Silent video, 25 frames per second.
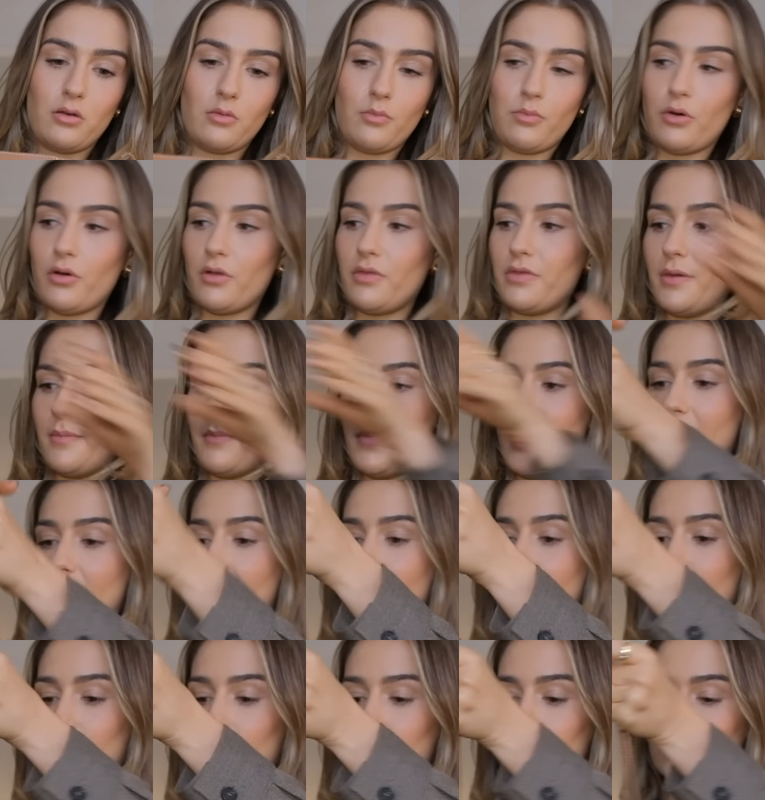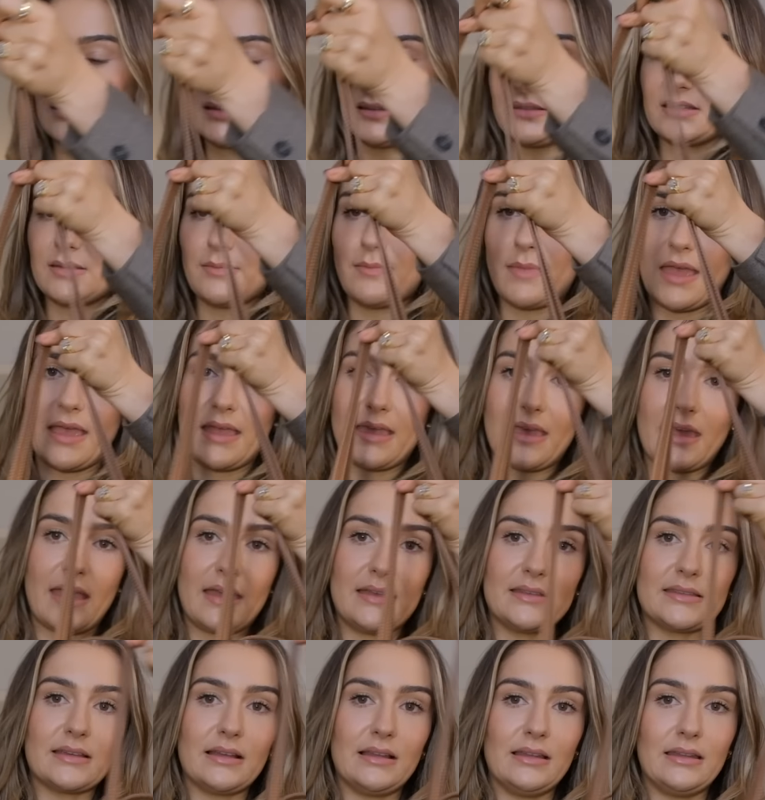put them out to make
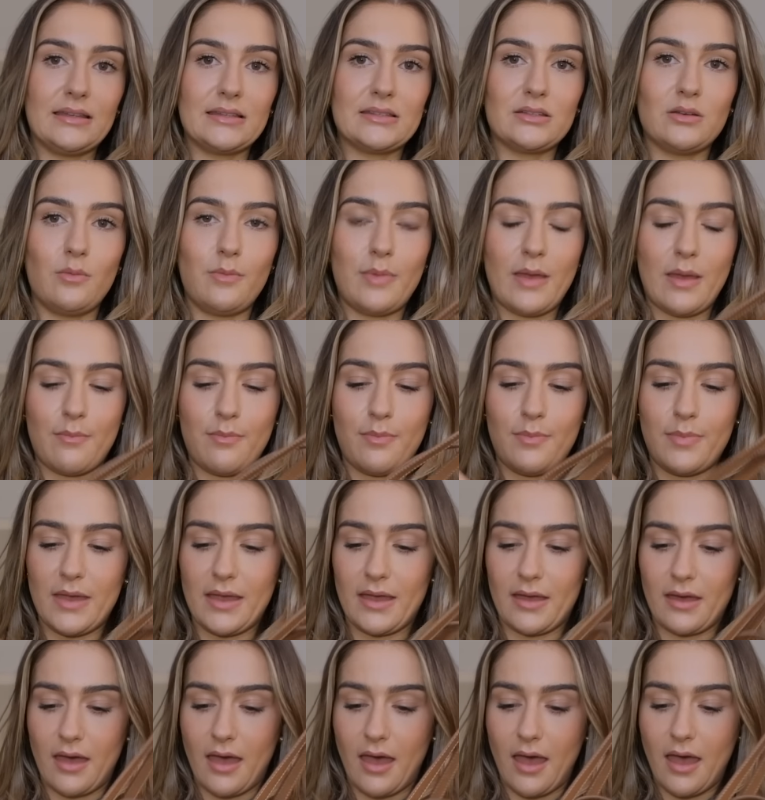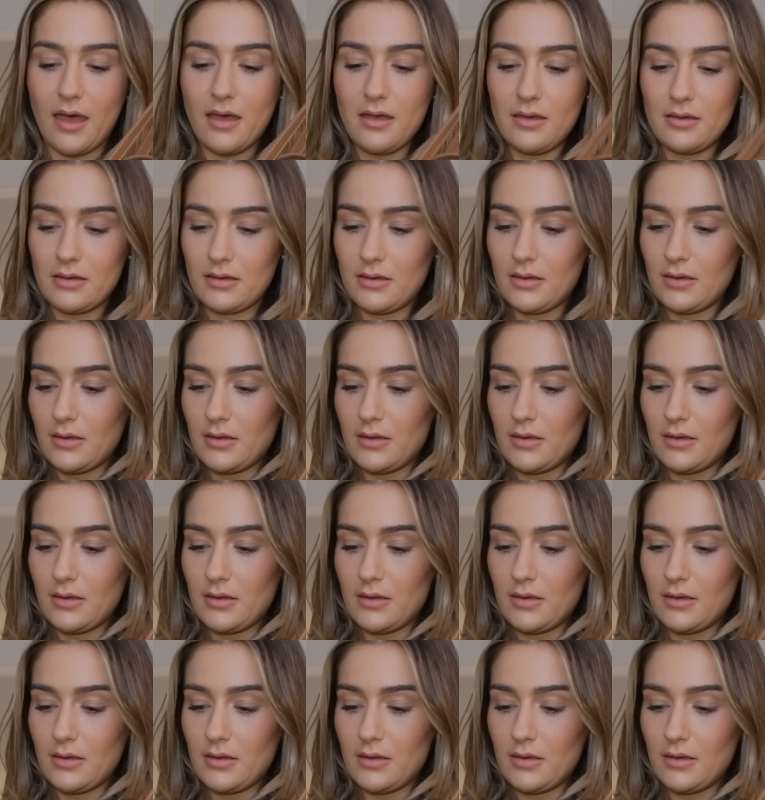it a little bit bigger.